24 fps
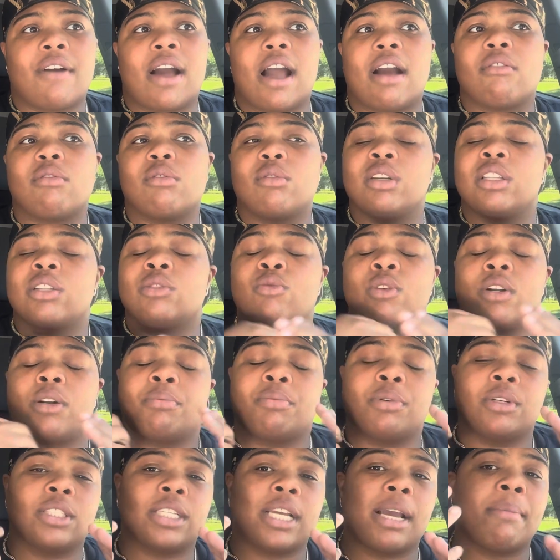I really want to
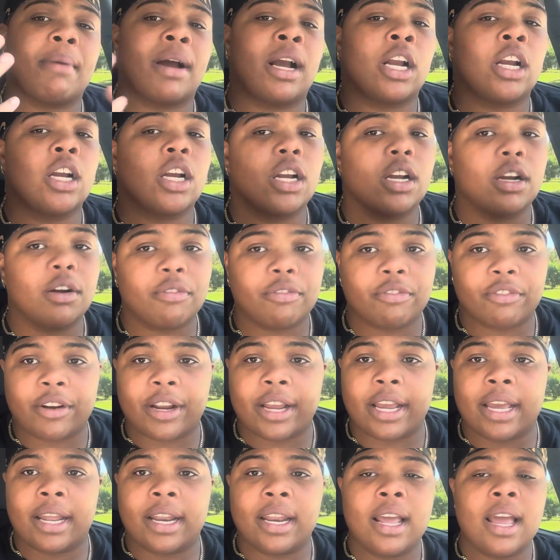appreciate my
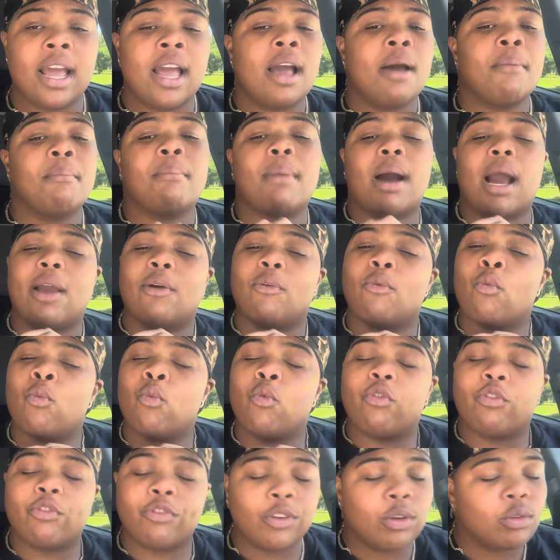girlfriend, my
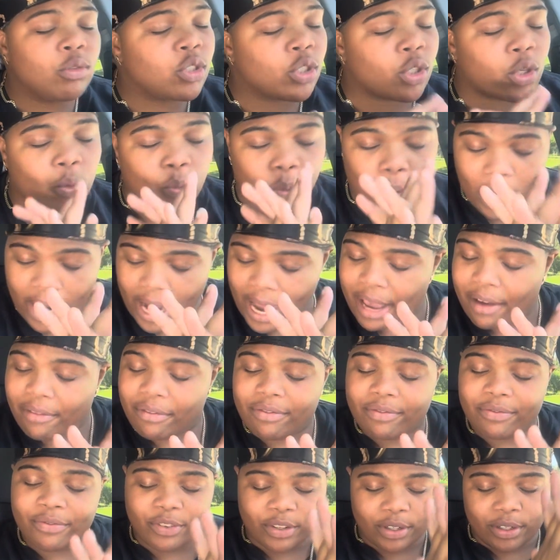future wife
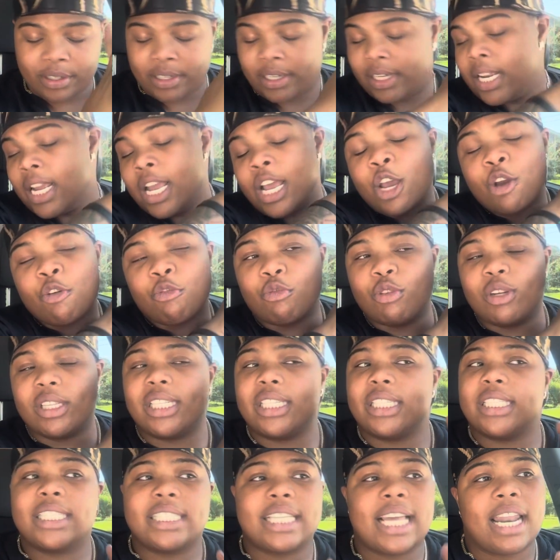for really
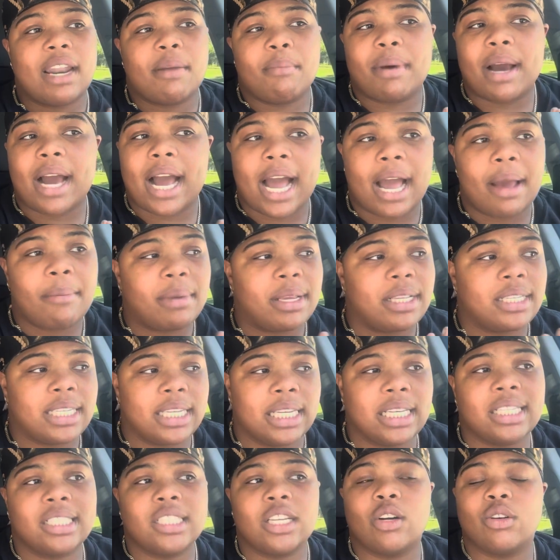standing behind me,
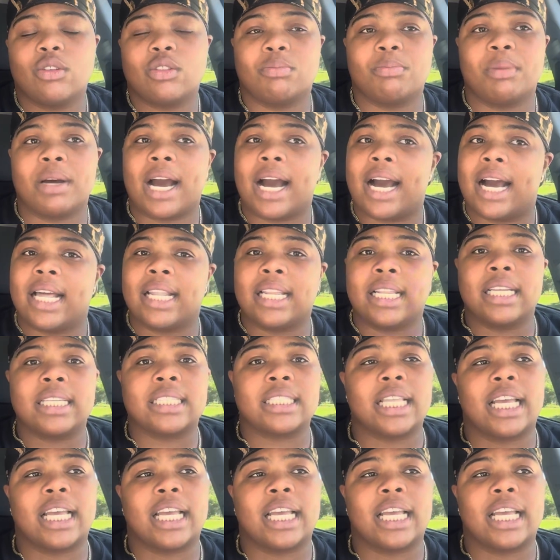10 toes behind this.